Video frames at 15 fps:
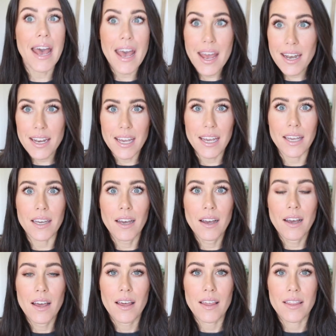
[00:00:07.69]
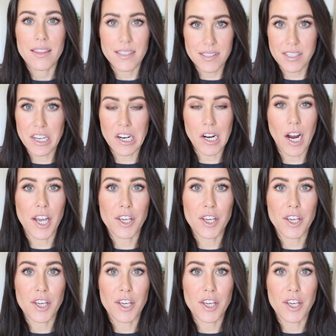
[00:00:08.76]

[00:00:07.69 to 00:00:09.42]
any this year.